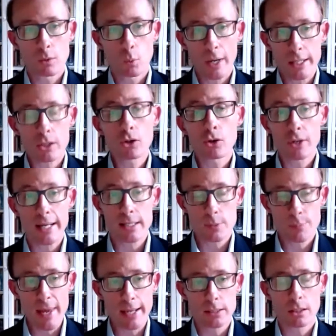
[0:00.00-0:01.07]
where you could
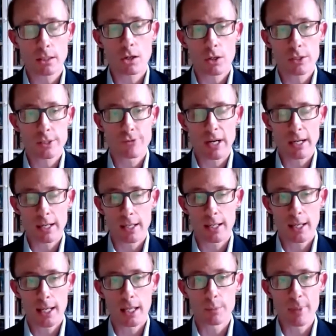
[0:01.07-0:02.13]
expect
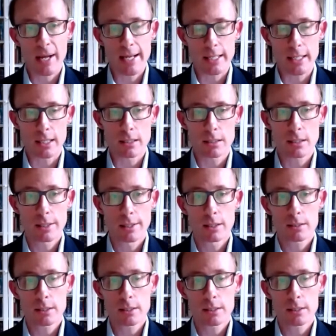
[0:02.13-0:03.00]
Kosovar Albanians